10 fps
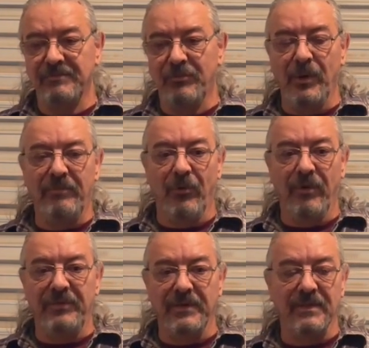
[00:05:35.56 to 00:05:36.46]

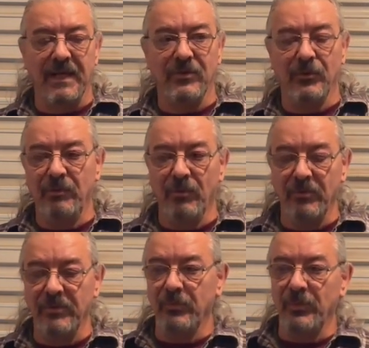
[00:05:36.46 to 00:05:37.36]
44, feels like
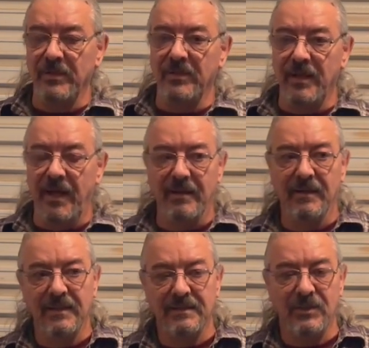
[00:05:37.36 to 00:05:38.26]
31 with the wind today.
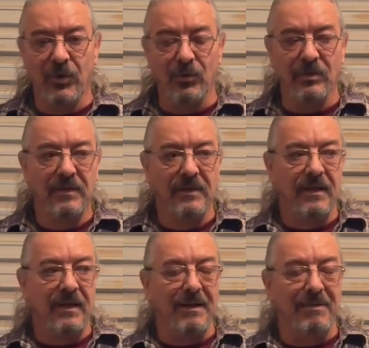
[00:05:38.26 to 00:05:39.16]
It's cold.
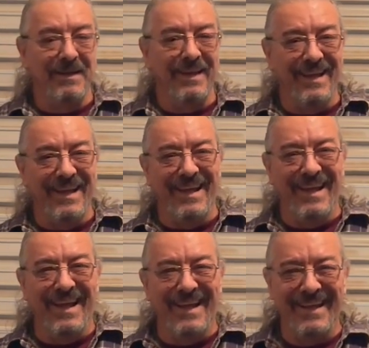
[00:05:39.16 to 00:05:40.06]

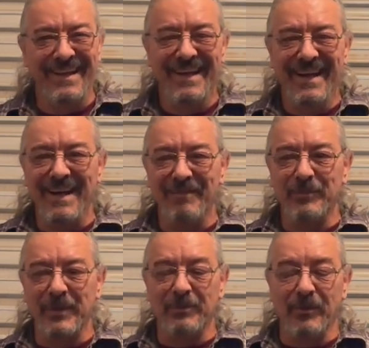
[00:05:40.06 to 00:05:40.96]
but
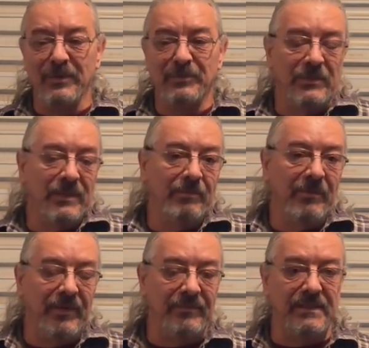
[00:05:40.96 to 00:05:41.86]
tomorrow's supposed to get up
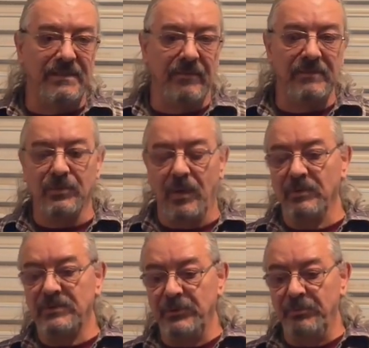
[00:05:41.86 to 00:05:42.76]
to 57, so I
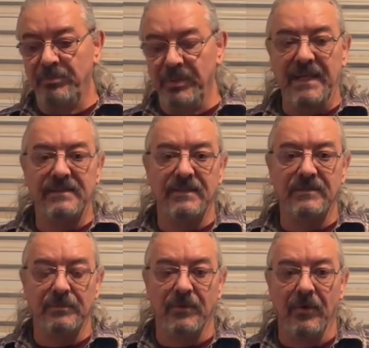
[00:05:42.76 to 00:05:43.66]
will shoot plastics
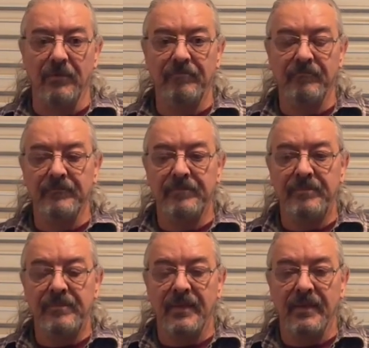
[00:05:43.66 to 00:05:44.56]
tomorrow.
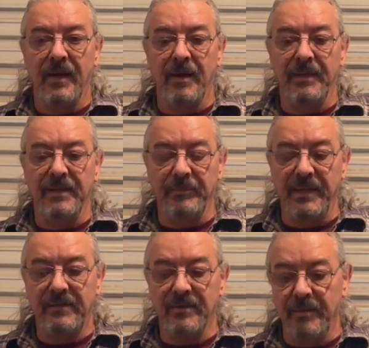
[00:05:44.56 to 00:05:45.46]
In the
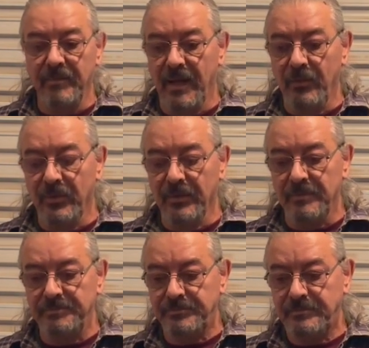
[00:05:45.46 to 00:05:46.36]
meantime, I will